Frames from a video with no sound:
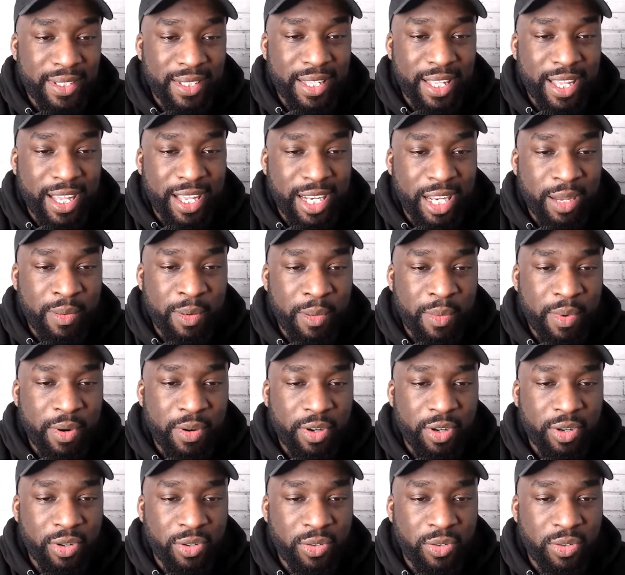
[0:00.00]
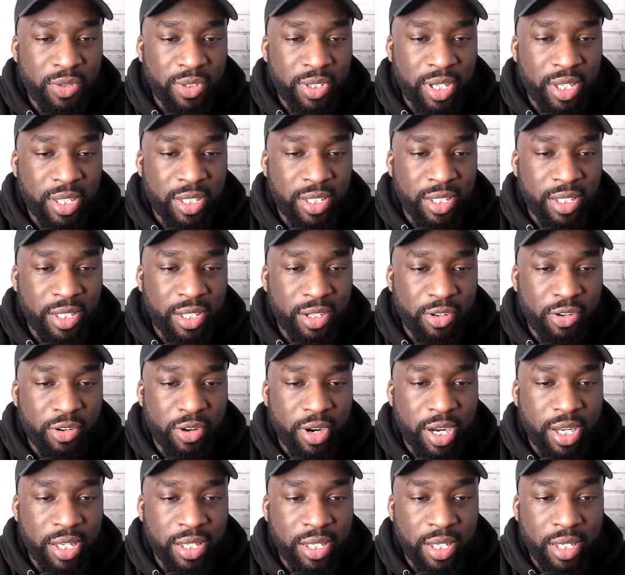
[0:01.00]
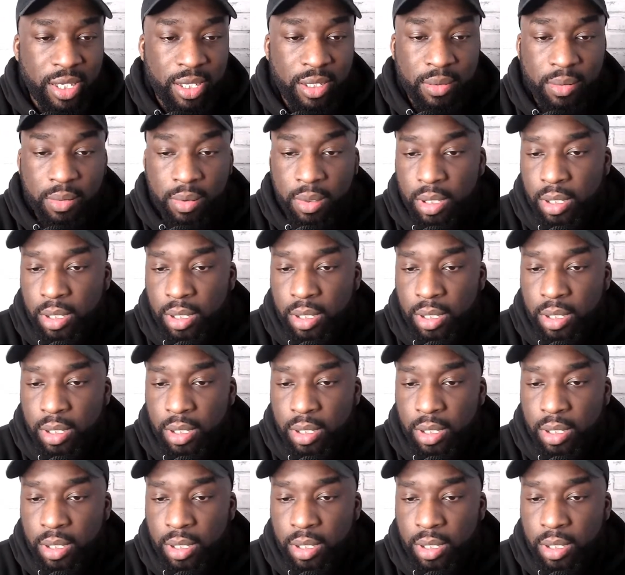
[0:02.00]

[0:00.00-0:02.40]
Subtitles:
Them American news geezers are crazy.